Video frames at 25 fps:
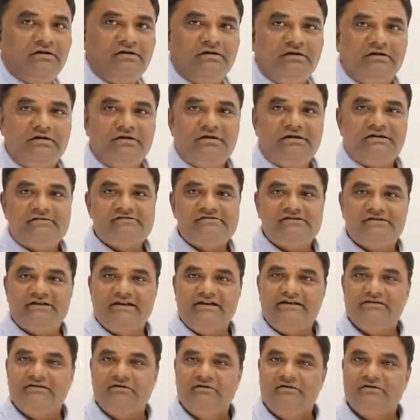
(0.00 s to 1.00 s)
Here is an
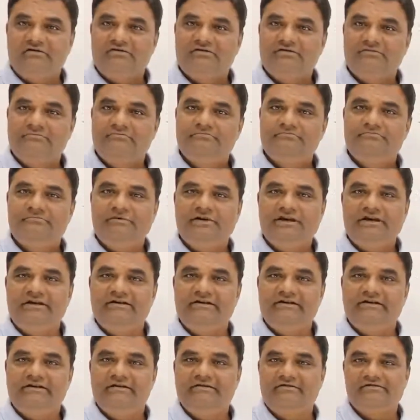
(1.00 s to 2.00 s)
algorithm
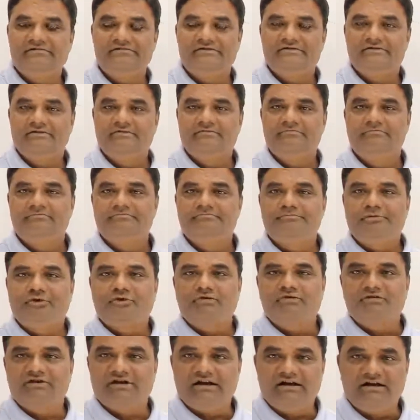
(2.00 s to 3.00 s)
and here is a
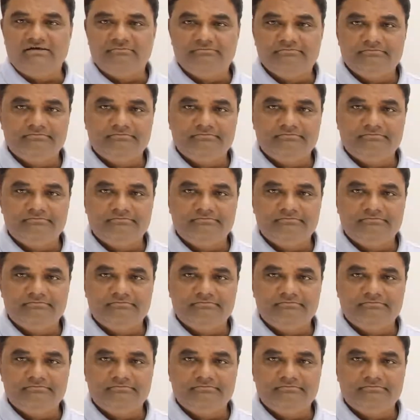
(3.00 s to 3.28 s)
program.